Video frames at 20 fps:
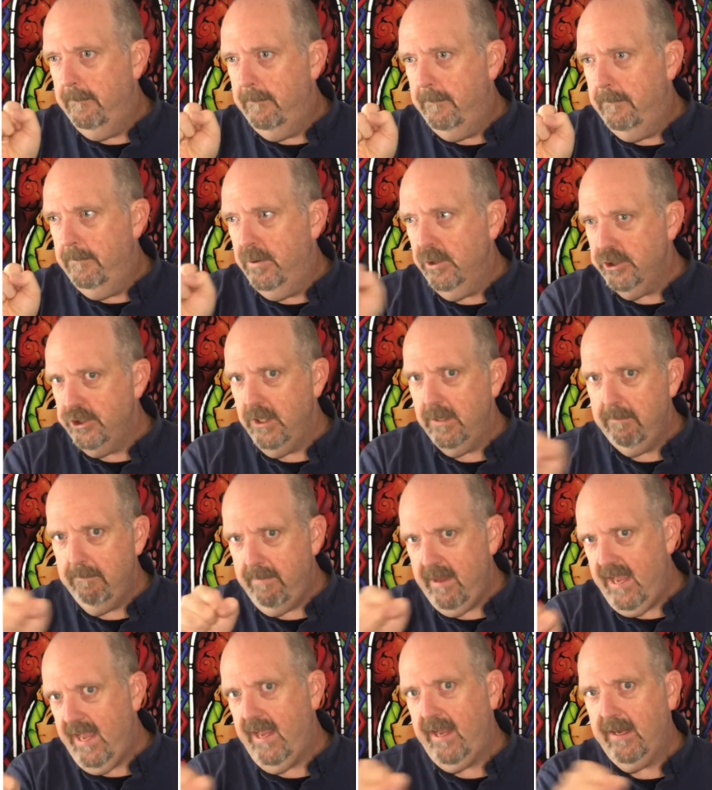pushing
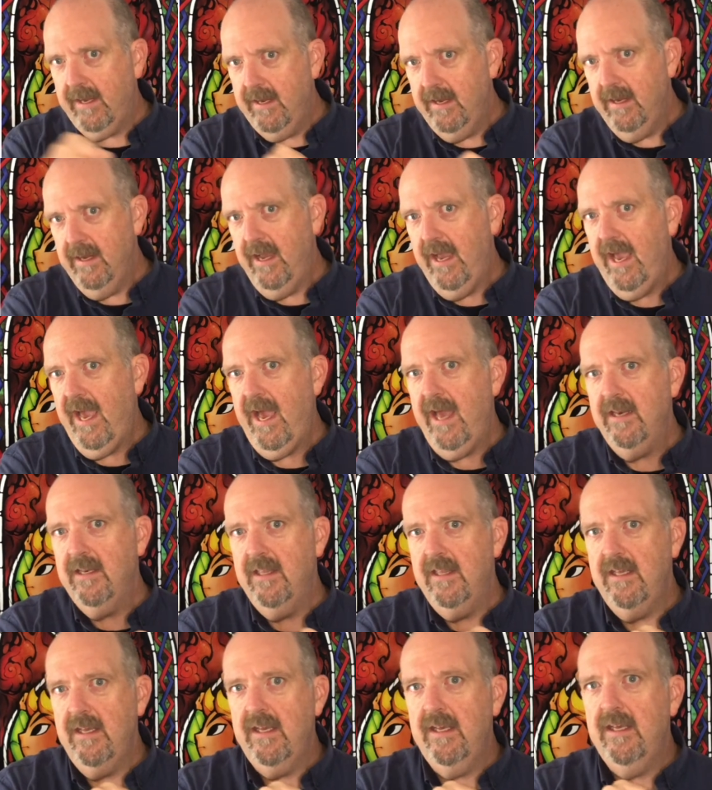back at
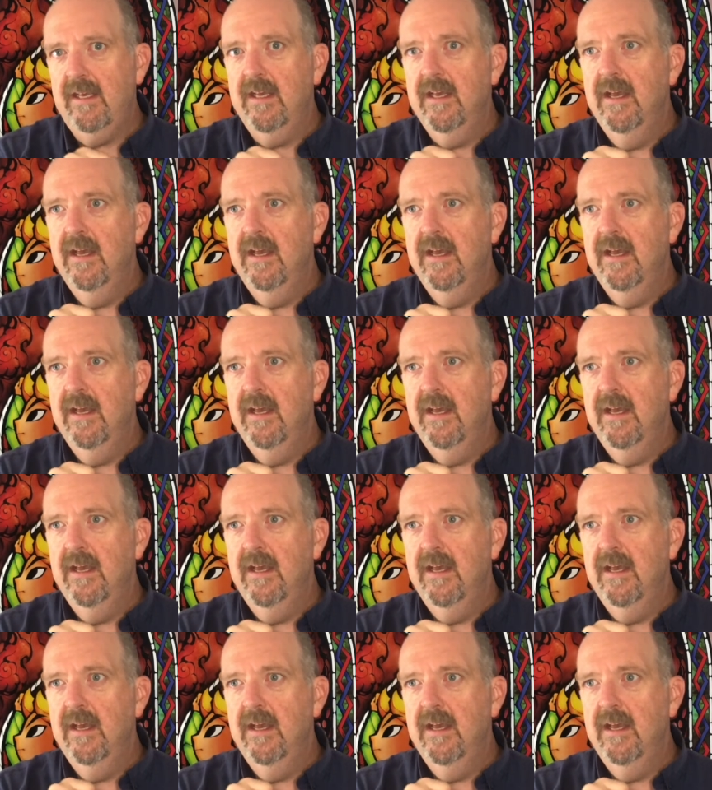the